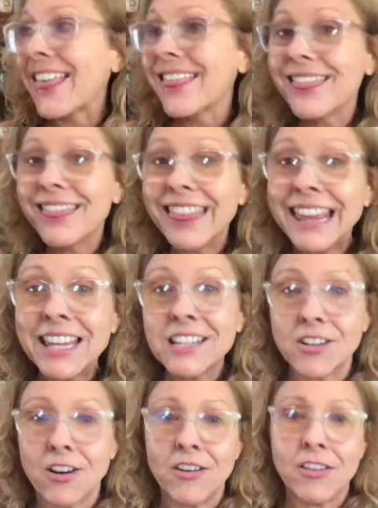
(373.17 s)

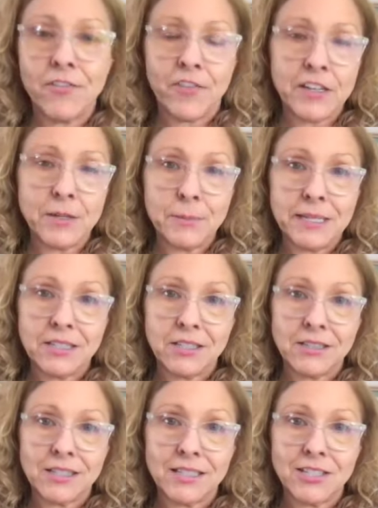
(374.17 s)
these are the
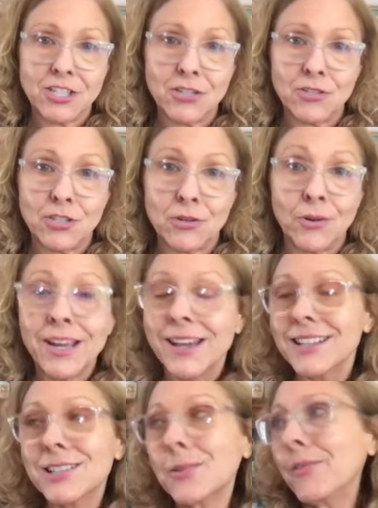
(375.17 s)
fundamentals that you do.
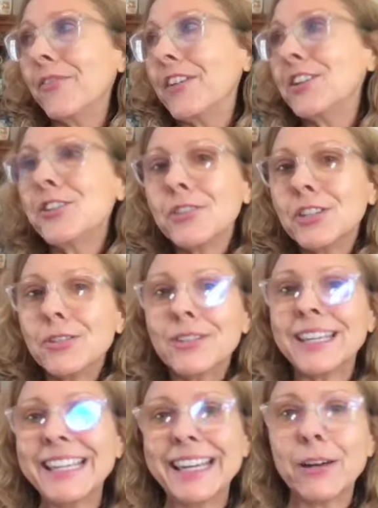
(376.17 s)
So eventually you
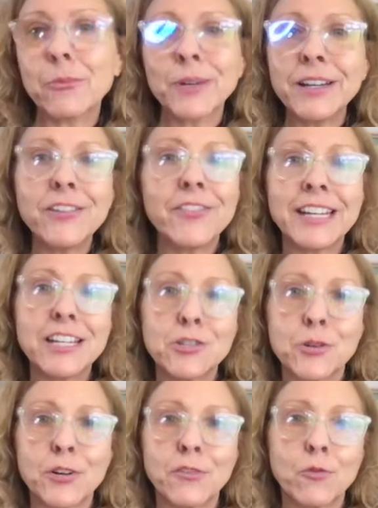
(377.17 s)
can get rid of any
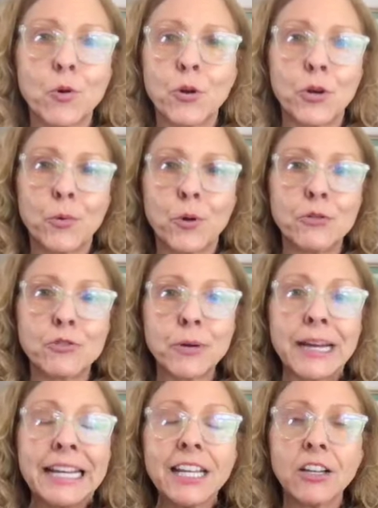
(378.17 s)
sort of quote unquote
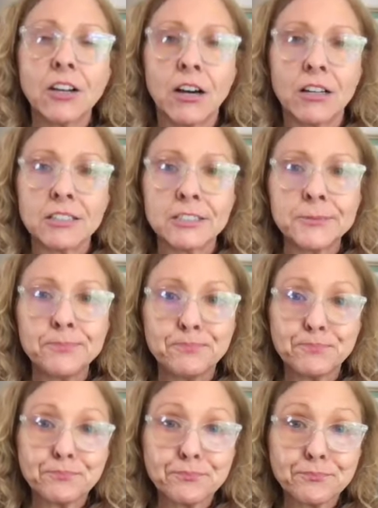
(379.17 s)
training collar
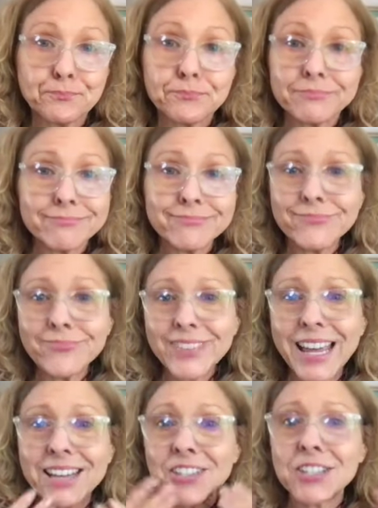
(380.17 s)

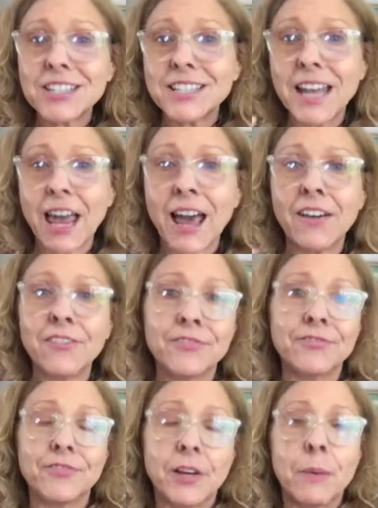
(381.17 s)
and just
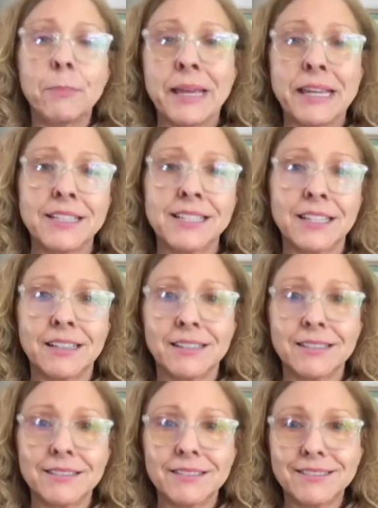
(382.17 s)
have a basic,
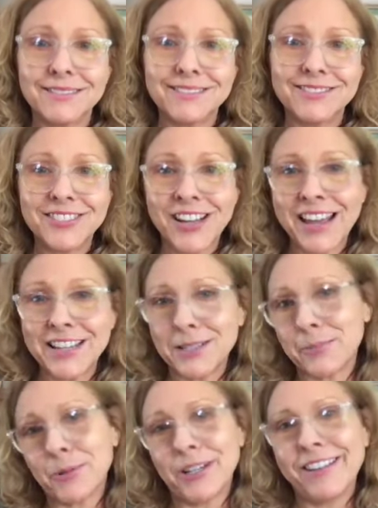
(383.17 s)
nice,
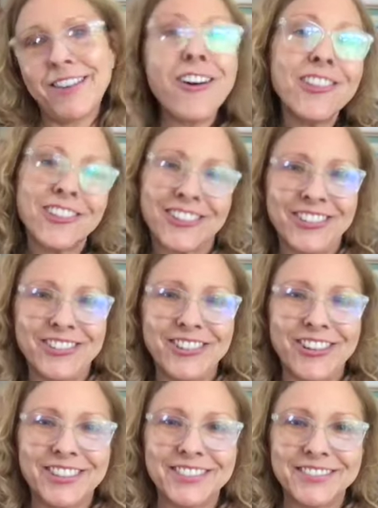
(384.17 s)
pretty collar on your dog.